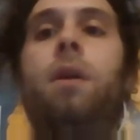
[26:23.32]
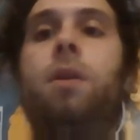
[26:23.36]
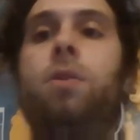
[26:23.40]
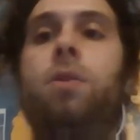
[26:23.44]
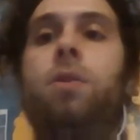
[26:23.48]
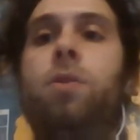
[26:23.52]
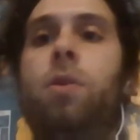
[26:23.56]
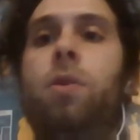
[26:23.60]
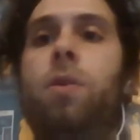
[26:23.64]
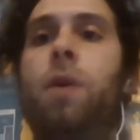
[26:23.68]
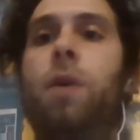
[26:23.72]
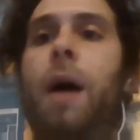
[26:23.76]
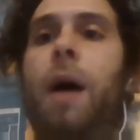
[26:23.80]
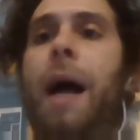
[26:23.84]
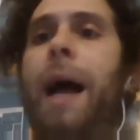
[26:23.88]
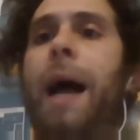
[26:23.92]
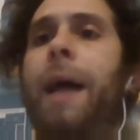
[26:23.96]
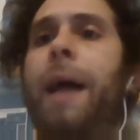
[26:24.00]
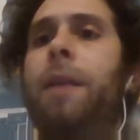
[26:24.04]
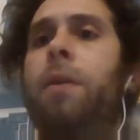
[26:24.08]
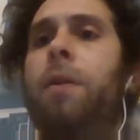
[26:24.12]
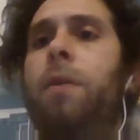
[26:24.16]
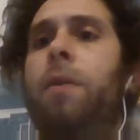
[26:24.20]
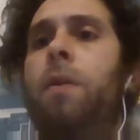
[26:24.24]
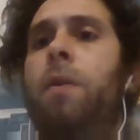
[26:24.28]
So
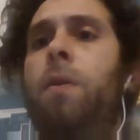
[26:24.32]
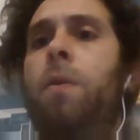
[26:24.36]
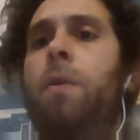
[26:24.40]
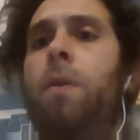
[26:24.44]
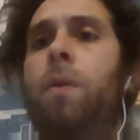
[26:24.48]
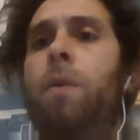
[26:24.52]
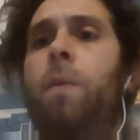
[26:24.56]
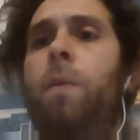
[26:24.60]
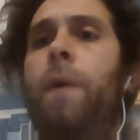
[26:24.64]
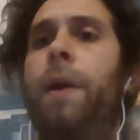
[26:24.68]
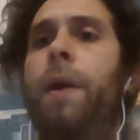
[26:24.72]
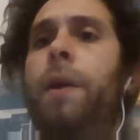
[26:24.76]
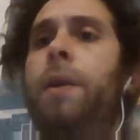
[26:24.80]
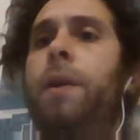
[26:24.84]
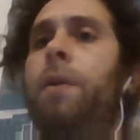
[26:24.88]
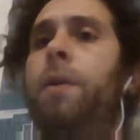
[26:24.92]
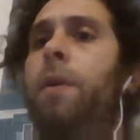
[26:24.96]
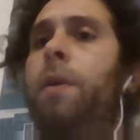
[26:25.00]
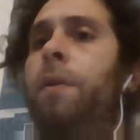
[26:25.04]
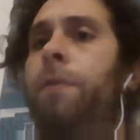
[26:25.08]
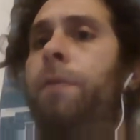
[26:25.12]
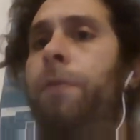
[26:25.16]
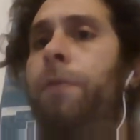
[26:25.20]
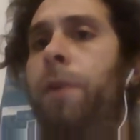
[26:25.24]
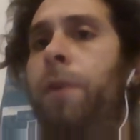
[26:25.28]
I don't know where you
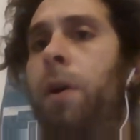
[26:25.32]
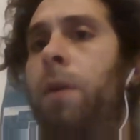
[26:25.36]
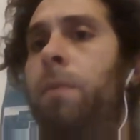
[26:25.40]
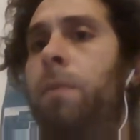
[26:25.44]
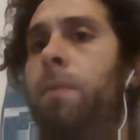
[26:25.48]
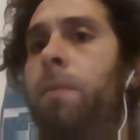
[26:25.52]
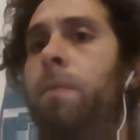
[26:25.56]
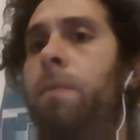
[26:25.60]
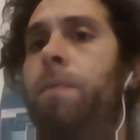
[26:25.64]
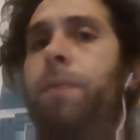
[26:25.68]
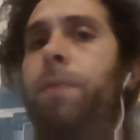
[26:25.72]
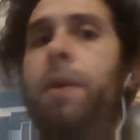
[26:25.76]
are from,